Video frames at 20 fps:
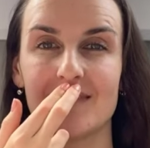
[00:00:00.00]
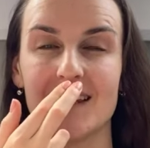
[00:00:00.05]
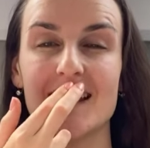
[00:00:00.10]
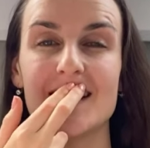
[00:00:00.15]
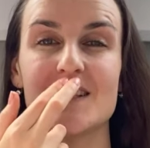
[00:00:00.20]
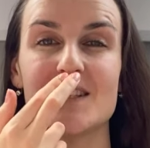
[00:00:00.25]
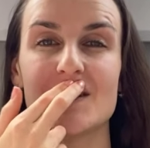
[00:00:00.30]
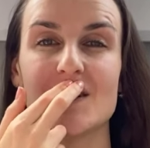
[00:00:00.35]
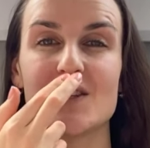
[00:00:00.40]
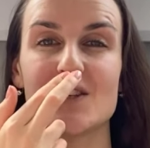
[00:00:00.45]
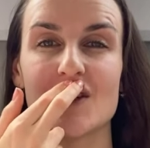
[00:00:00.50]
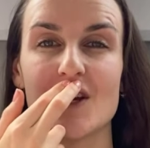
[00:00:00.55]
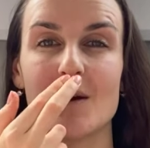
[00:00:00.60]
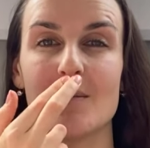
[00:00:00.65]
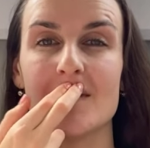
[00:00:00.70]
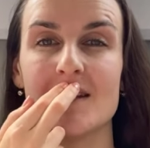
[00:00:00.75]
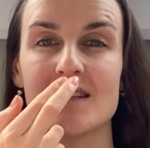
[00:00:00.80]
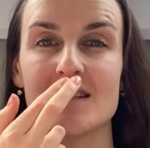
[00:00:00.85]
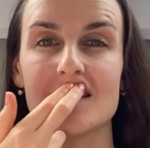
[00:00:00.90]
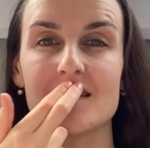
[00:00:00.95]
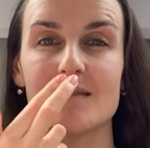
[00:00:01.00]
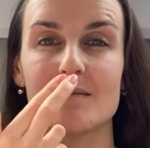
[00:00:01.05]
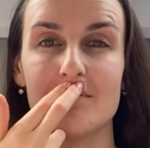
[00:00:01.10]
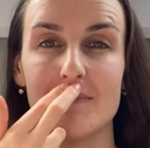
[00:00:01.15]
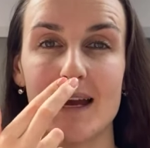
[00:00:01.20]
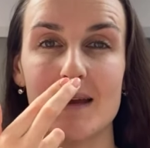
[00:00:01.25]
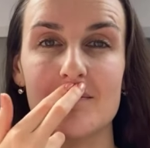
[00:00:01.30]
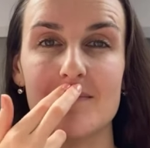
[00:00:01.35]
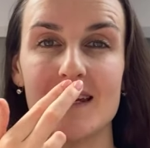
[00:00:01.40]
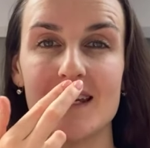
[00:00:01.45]
It's determined
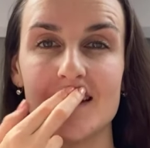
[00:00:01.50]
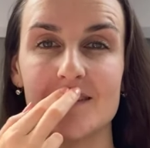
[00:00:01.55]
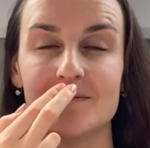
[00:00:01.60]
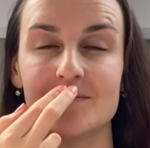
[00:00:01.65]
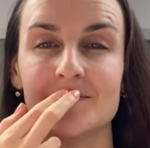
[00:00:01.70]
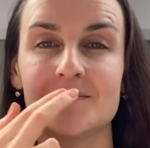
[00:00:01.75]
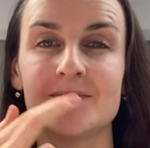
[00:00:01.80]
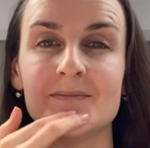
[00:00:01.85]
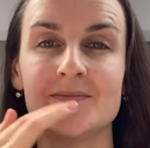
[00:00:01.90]
by me.